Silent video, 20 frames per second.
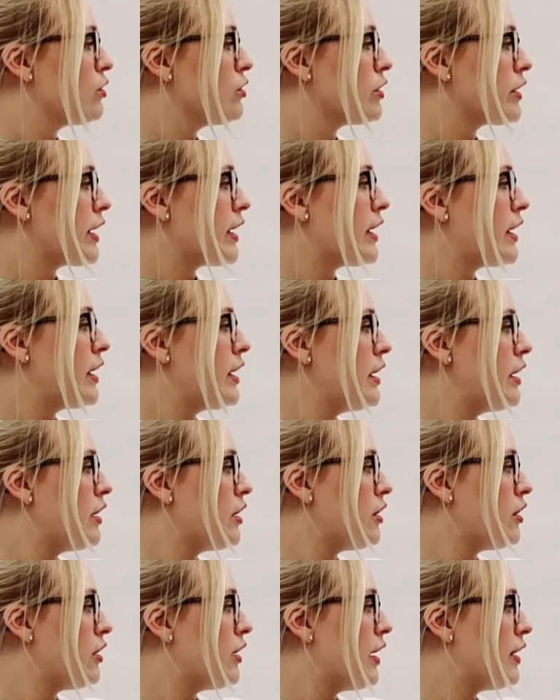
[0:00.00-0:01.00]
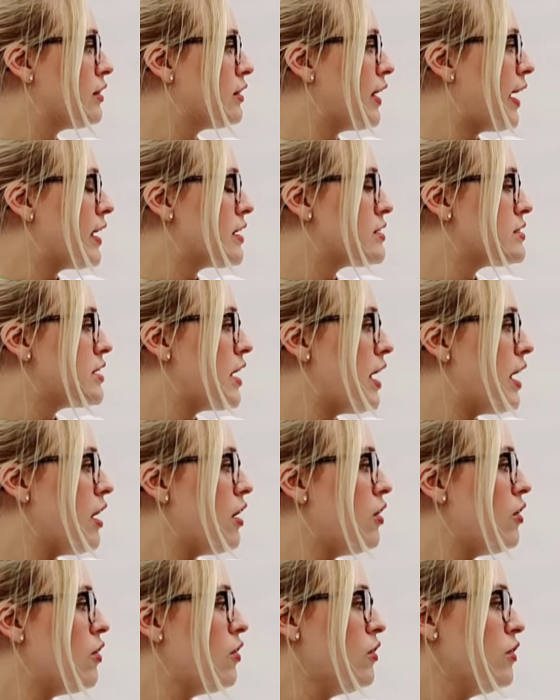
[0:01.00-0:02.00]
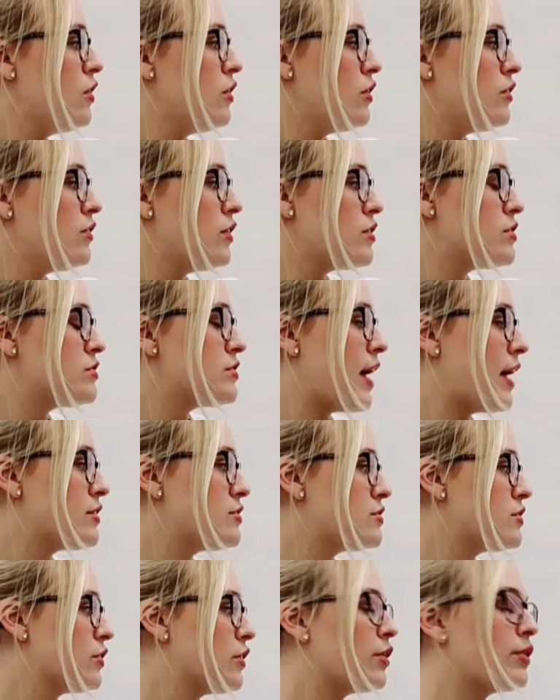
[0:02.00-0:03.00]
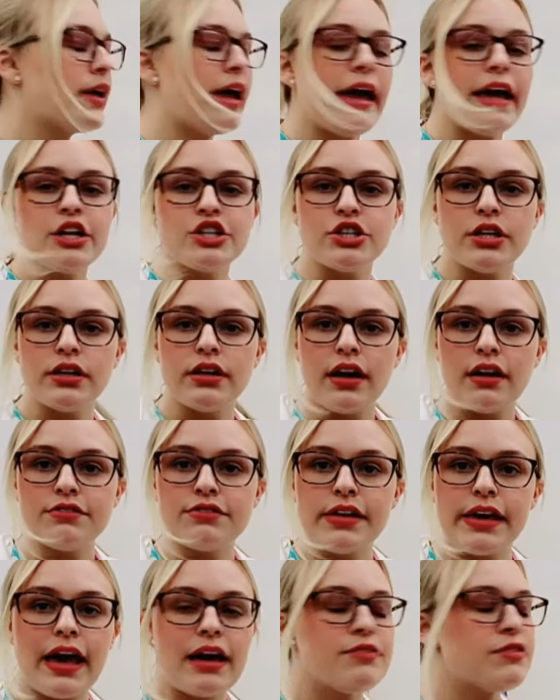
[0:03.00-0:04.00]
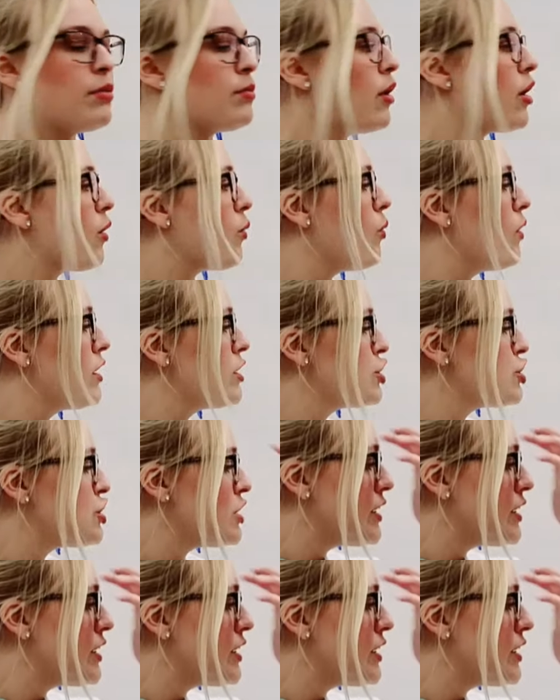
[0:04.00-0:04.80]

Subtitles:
we're looking here at that tail. That's the location of the FMR1